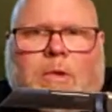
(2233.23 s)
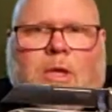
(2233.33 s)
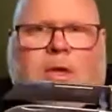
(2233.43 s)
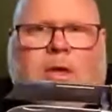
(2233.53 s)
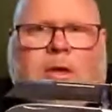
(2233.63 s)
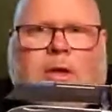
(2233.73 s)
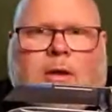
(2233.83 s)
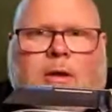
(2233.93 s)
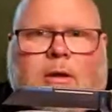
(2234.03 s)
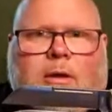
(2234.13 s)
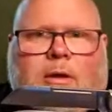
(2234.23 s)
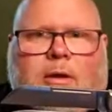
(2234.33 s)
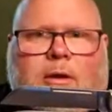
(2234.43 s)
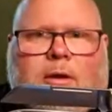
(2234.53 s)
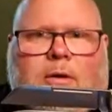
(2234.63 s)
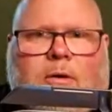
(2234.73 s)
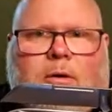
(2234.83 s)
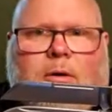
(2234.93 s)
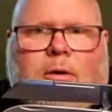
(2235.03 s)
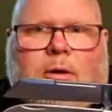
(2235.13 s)
here and take a
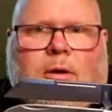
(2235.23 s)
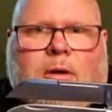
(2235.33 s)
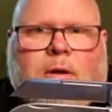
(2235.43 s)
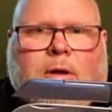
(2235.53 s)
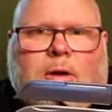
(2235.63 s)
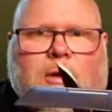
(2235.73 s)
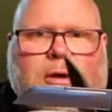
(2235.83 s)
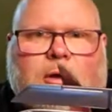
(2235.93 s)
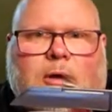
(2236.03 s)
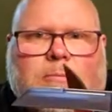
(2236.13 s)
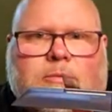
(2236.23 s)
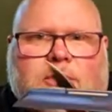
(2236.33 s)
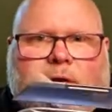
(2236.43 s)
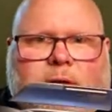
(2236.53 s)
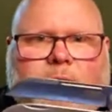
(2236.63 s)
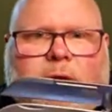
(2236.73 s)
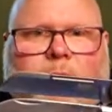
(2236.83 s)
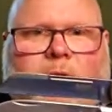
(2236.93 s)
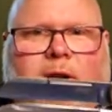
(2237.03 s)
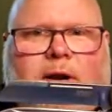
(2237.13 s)
look. So as you can see, you
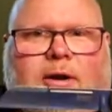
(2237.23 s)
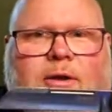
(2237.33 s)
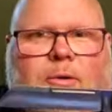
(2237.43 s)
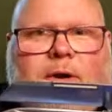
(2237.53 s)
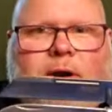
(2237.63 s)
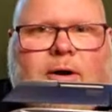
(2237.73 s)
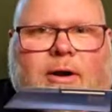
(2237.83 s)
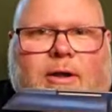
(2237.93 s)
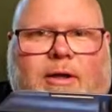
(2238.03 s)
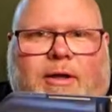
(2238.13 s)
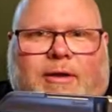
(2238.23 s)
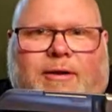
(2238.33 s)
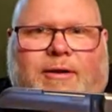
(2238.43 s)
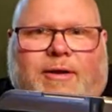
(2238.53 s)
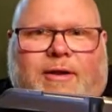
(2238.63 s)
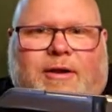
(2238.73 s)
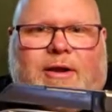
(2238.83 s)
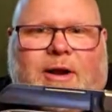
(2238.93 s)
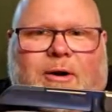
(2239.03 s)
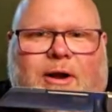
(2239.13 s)
want to
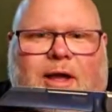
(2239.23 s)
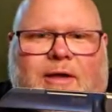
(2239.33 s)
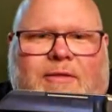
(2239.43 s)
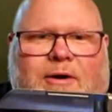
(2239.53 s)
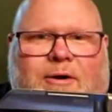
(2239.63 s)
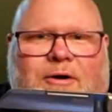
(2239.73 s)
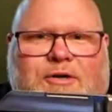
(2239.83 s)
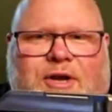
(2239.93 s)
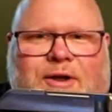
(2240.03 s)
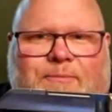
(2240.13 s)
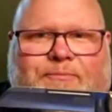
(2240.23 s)
navigate there, RJ?